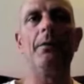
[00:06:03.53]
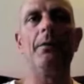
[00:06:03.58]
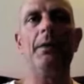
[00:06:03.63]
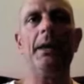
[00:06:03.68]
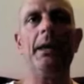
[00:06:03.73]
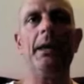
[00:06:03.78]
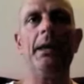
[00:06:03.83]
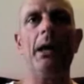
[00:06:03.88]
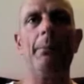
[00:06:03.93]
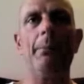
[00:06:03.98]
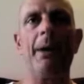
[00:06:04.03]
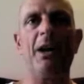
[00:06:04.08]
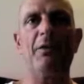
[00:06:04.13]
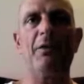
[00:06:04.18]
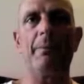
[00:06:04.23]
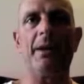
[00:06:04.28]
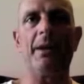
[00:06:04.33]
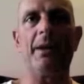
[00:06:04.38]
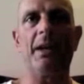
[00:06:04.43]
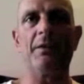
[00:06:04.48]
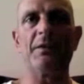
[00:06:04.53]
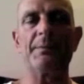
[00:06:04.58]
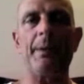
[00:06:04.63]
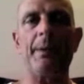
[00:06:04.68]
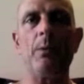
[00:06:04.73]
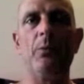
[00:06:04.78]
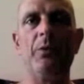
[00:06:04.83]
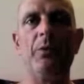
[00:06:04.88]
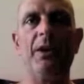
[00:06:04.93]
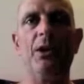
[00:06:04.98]
the amount of money I've
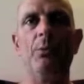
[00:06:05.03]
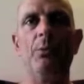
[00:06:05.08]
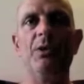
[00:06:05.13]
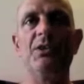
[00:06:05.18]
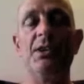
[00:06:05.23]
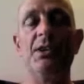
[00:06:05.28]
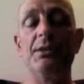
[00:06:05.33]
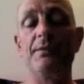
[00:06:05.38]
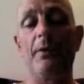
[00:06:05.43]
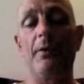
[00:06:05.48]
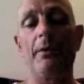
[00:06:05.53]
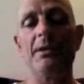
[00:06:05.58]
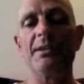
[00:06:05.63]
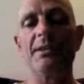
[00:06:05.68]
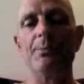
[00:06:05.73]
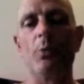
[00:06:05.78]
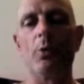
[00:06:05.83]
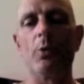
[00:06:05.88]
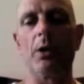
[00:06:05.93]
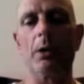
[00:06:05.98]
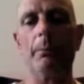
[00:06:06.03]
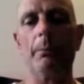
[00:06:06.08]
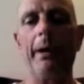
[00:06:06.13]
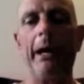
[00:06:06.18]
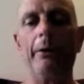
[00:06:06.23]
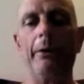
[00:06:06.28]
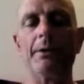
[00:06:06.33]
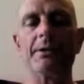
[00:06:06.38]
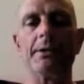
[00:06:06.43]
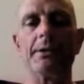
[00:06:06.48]
spent with you, which is very small in
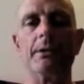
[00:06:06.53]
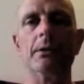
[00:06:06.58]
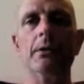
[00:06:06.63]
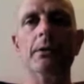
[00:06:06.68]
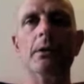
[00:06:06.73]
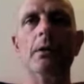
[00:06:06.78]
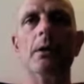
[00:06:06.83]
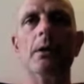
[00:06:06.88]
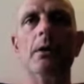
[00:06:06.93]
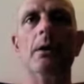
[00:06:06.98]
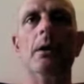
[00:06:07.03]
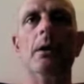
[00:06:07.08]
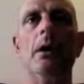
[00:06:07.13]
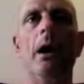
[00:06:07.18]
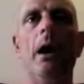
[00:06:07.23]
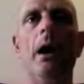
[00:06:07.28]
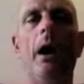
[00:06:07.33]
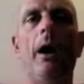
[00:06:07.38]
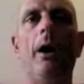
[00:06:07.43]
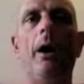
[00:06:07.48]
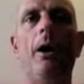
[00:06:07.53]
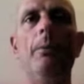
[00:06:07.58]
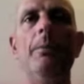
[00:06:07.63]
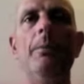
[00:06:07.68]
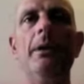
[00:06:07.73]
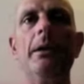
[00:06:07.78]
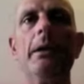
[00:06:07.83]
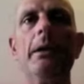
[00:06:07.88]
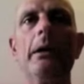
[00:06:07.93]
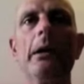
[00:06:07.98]
comparison.
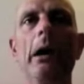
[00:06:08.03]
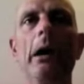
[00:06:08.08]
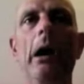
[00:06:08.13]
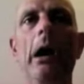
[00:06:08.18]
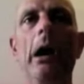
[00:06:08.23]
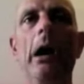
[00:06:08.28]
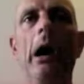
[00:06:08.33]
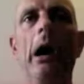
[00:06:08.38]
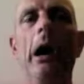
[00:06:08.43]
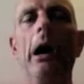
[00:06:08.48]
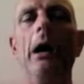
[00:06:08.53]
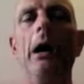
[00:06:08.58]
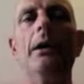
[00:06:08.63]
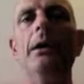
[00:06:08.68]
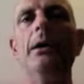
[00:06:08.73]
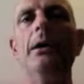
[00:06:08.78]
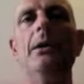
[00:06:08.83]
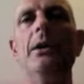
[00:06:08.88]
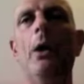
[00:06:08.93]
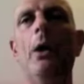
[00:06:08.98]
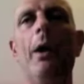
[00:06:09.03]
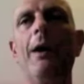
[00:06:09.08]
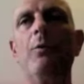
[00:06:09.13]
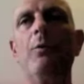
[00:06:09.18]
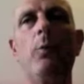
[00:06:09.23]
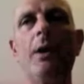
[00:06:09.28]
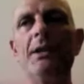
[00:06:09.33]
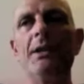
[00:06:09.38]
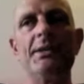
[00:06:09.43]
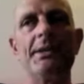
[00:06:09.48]
Um, you know,
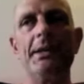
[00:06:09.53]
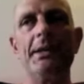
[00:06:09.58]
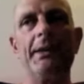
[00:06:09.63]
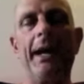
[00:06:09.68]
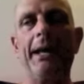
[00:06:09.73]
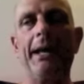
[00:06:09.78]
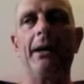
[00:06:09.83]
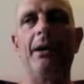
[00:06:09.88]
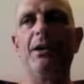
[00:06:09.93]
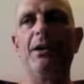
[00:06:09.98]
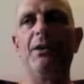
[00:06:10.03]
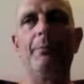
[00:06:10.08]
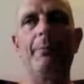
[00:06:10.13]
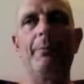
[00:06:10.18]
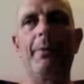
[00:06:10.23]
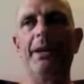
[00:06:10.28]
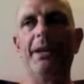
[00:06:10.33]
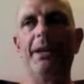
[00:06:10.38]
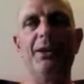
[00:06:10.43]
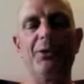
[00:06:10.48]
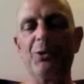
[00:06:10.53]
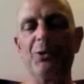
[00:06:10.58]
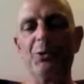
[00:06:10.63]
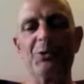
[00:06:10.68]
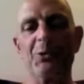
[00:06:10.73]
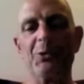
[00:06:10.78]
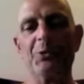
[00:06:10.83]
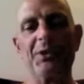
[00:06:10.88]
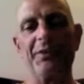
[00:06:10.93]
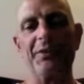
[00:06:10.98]
I wasted that kind of money on all
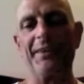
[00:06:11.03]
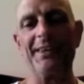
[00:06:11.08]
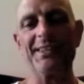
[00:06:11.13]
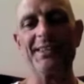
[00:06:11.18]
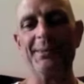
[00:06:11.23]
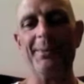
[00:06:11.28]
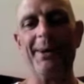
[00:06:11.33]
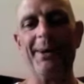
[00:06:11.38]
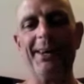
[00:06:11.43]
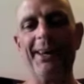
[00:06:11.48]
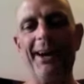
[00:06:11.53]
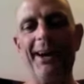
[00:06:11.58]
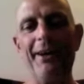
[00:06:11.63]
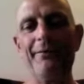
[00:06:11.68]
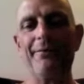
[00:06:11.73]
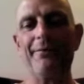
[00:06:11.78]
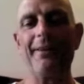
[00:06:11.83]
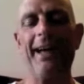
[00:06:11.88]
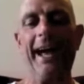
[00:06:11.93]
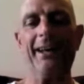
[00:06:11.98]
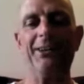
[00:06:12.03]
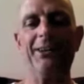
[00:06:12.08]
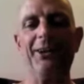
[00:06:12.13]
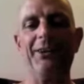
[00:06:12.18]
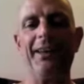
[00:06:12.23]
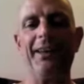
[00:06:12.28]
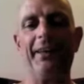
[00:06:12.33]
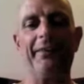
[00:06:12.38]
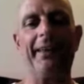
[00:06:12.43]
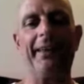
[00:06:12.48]
sorts of things in my life and
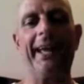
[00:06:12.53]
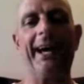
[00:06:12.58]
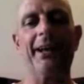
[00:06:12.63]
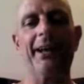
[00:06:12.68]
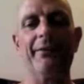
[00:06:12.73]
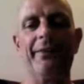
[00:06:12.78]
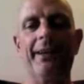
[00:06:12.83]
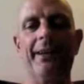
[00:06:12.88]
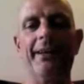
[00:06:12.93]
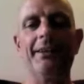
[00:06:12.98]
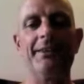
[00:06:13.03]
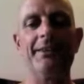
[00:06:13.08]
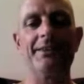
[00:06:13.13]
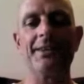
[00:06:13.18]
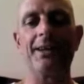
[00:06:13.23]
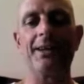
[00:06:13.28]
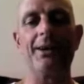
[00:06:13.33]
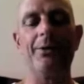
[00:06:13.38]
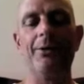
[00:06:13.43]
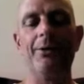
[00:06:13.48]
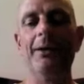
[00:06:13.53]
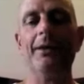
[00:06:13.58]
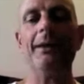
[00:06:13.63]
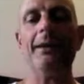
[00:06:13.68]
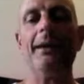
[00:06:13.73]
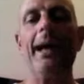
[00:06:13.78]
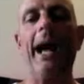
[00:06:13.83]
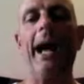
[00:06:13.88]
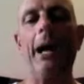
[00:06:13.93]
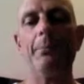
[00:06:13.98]
got nothing out of it. And so,
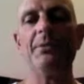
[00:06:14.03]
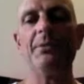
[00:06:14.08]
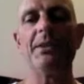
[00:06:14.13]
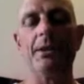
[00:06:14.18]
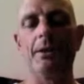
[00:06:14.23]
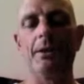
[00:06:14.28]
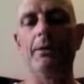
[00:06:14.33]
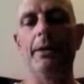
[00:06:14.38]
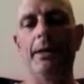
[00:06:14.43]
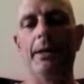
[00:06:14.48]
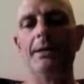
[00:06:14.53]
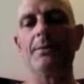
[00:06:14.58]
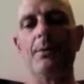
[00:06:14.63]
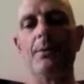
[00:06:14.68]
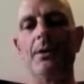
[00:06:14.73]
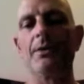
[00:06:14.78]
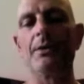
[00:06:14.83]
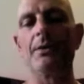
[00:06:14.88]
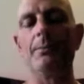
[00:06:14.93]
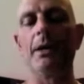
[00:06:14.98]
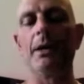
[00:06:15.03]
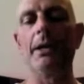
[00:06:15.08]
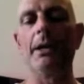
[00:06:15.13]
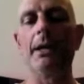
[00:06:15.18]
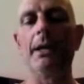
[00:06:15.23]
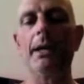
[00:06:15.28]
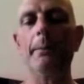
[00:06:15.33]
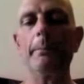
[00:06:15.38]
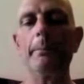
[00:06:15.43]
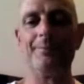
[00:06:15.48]
absolutely, it's worth the
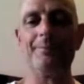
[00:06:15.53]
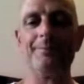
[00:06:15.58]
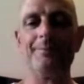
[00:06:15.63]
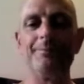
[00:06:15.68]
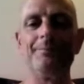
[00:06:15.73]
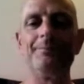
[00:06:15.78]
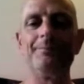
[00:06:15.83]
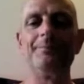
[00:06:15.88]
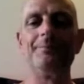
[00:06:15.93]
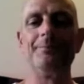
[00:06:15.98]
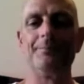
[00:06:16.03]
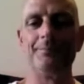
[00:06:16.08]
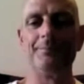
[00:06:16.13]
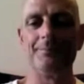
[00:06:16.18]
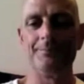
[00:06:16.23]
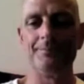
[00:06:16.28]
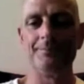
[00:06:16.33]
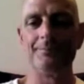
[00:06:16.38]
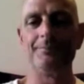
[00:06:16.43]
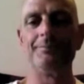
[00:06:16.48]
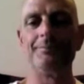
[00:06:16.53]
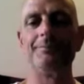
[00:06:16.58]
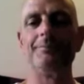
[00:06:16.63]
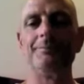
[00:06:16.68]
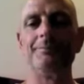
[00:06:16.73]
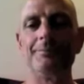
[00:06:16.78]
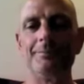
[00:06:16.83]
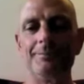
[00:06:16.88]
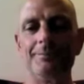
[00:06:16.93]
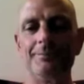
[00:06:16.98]
money. There's a lot of skeptics
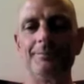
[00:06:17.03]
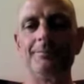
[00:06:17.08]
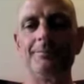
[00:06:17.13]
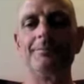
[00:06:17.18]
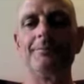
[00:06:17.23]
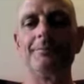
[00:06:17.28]
out there.